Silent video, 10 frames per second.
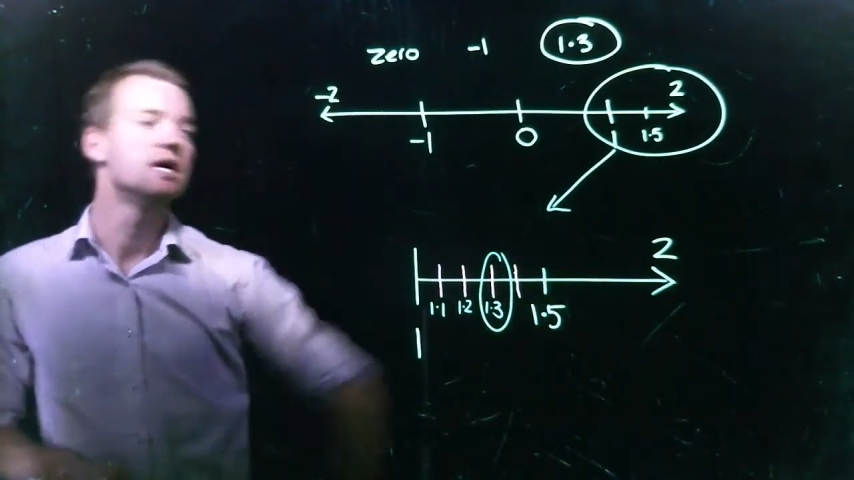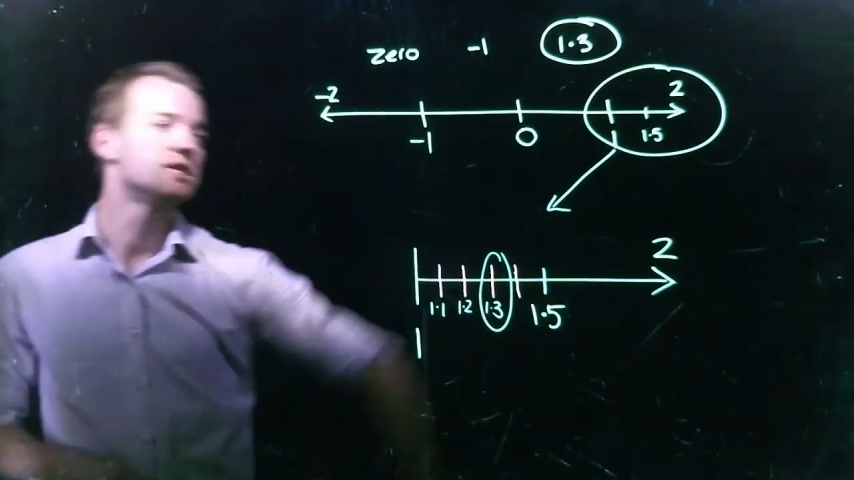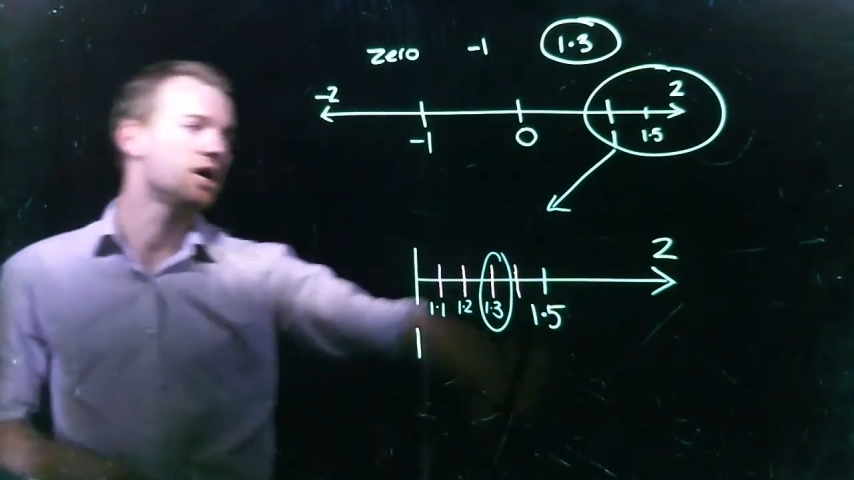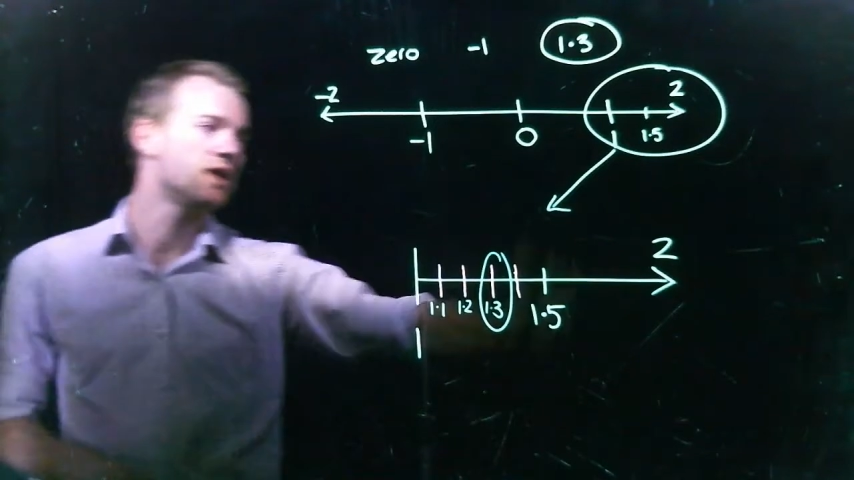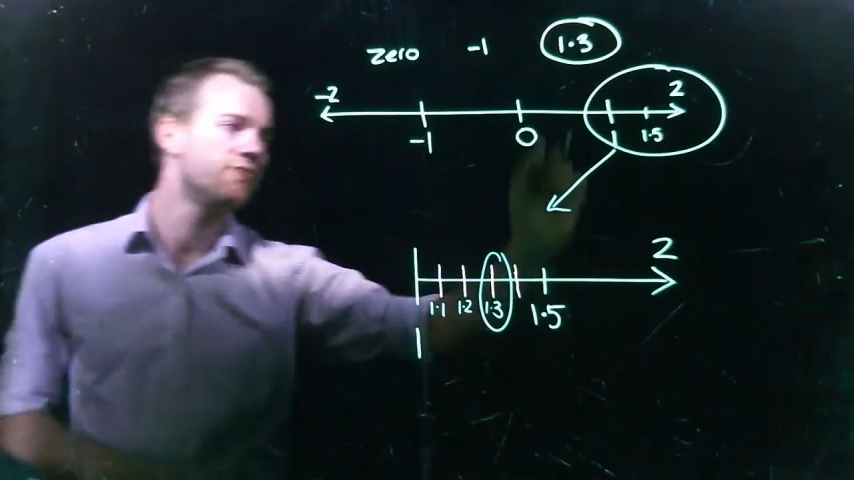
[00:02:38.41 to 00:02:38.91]

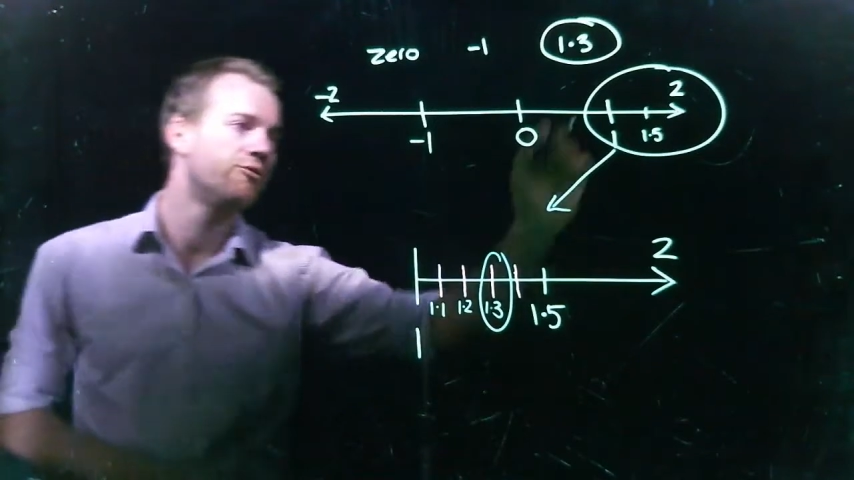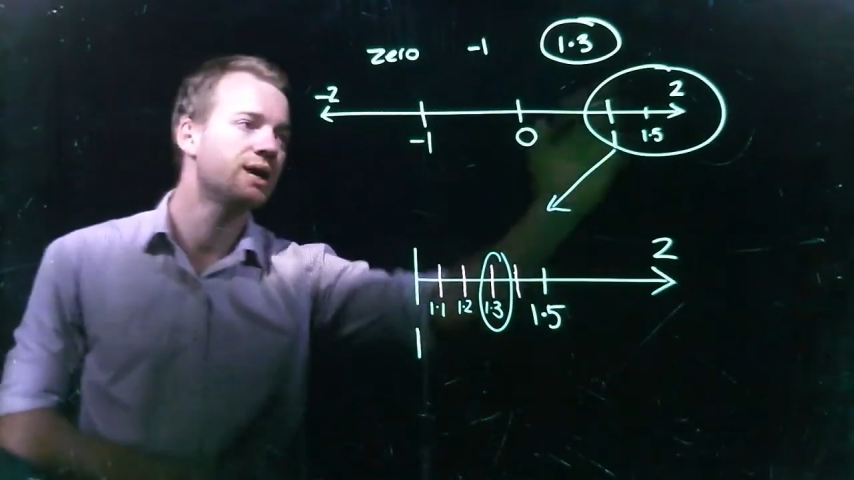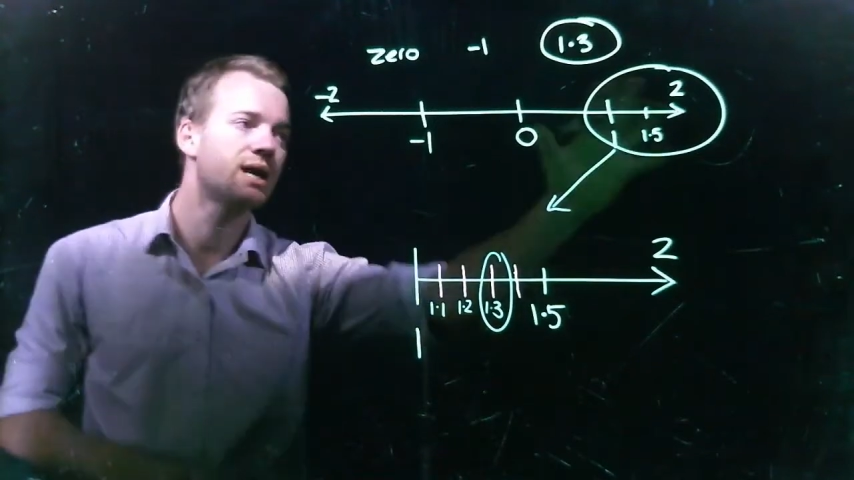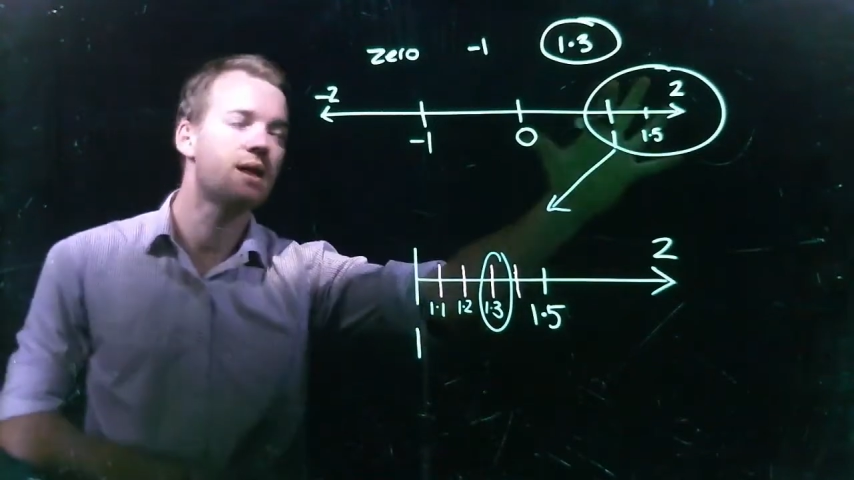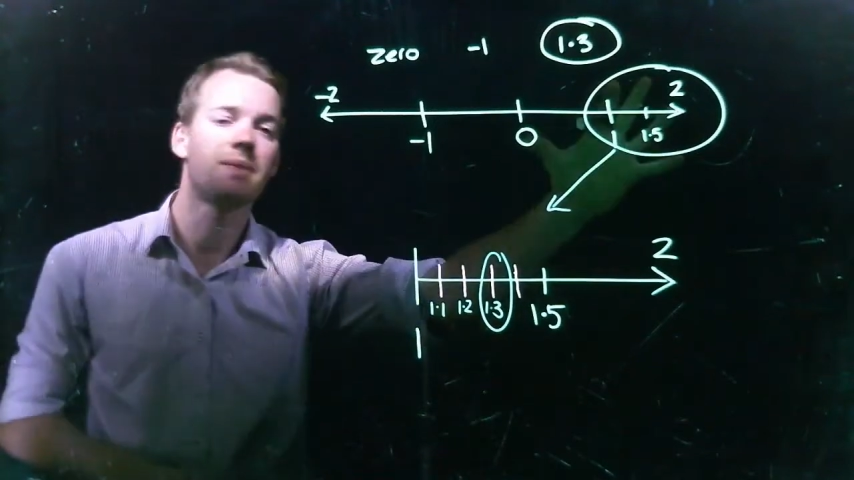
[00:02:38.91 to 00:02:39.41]
So if
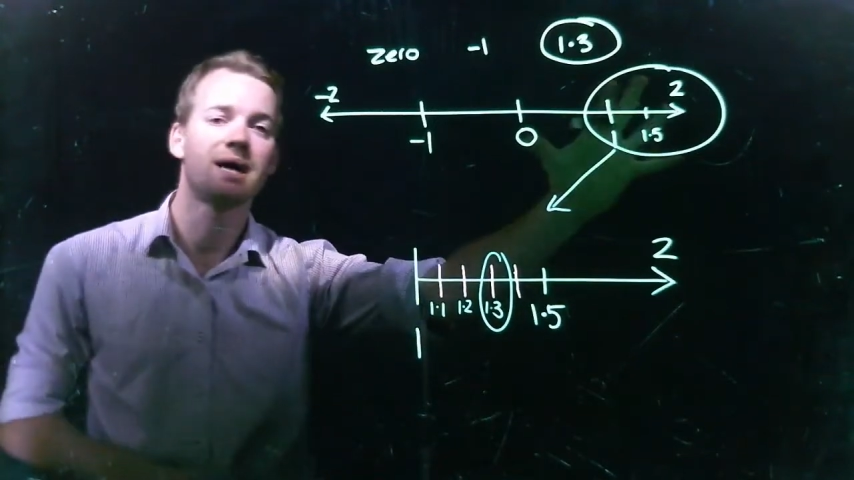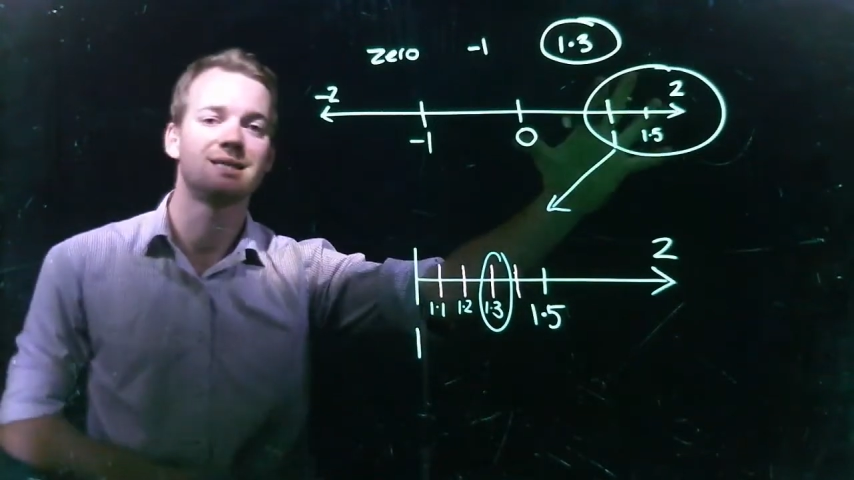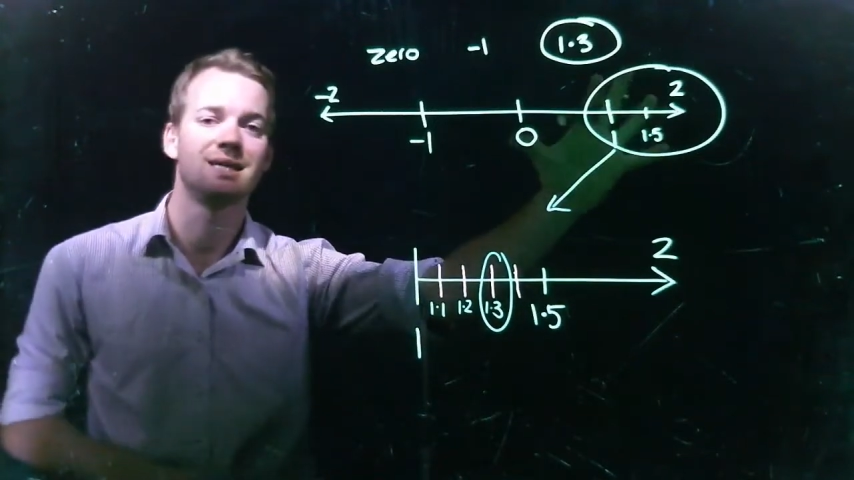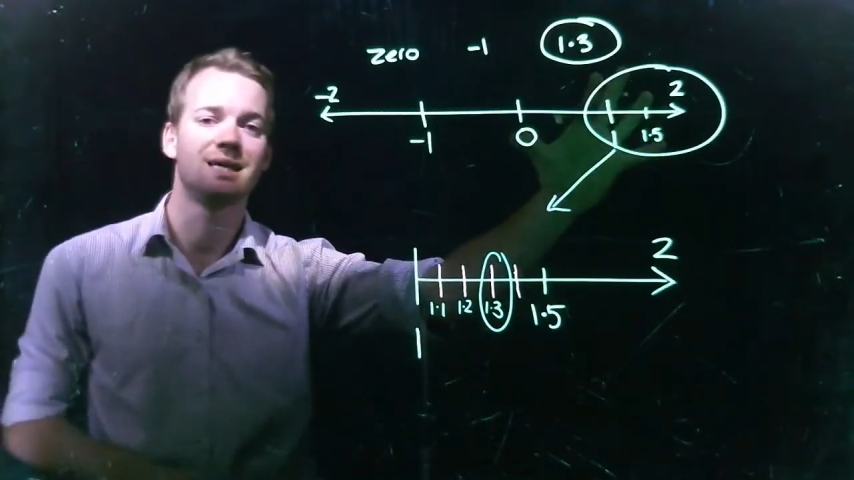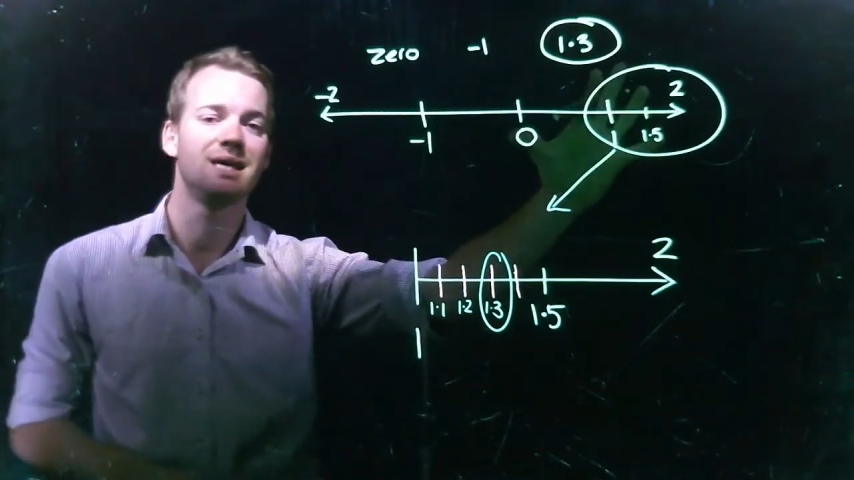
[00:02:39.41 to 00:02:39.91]
we come
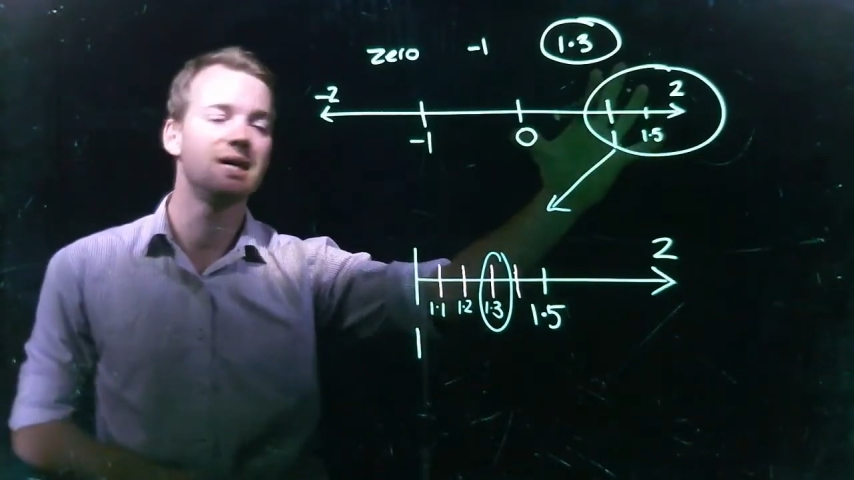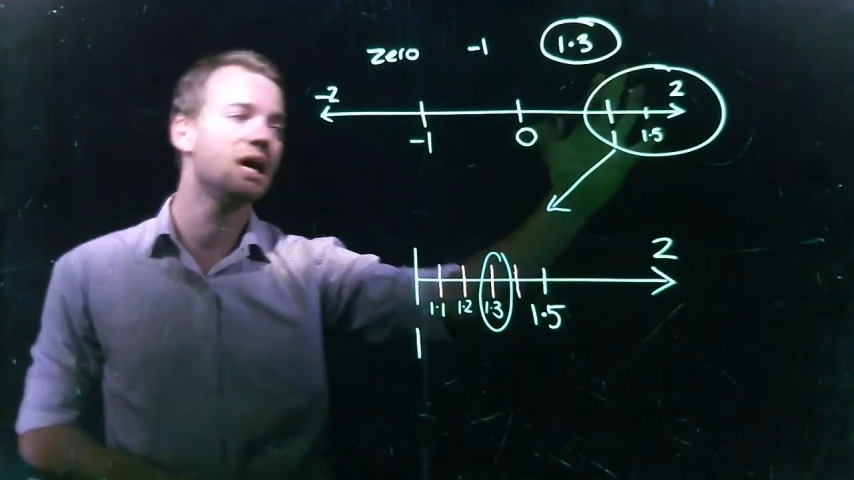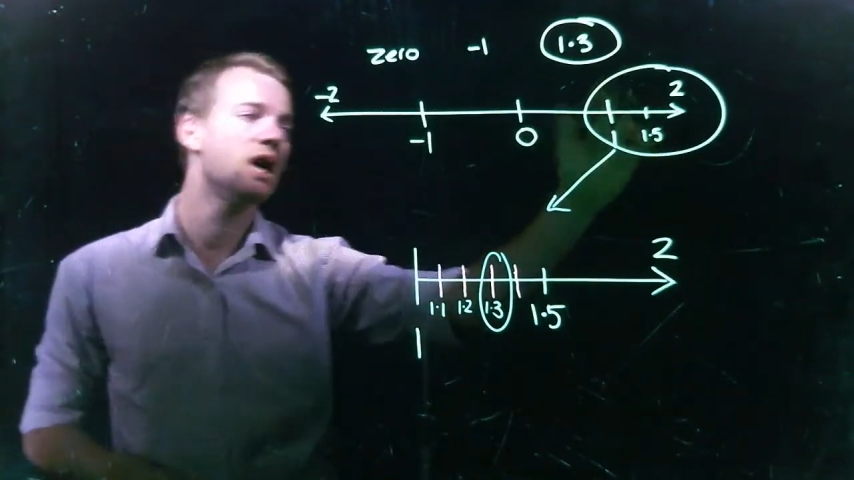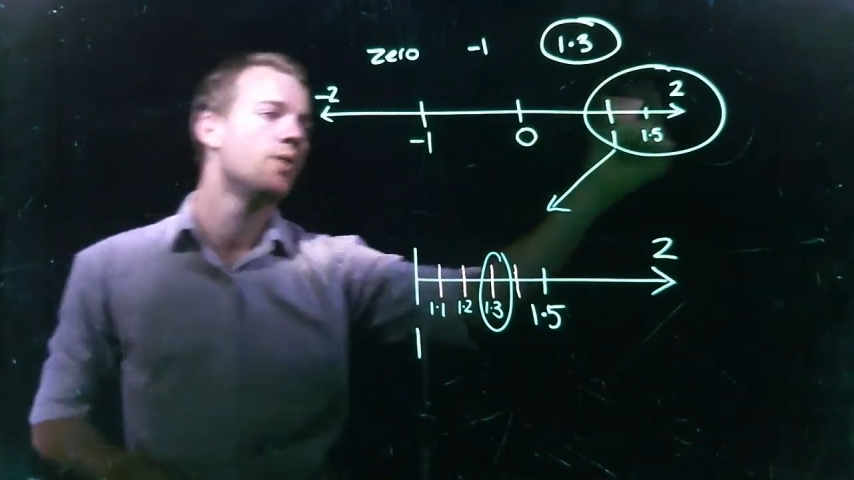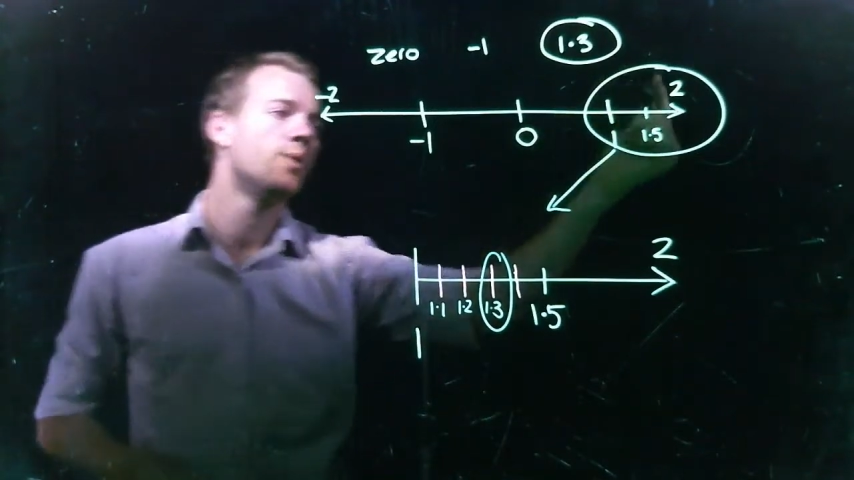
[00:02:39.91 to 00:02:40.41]
back to
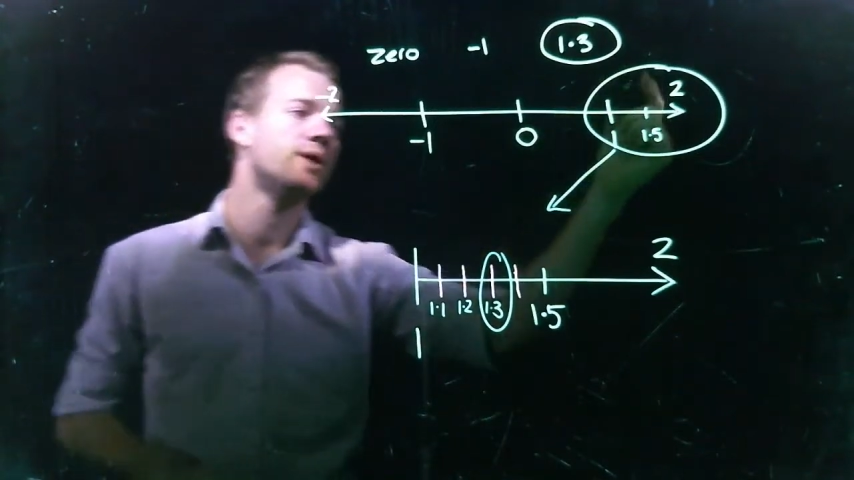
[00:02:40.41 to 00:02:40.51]
here,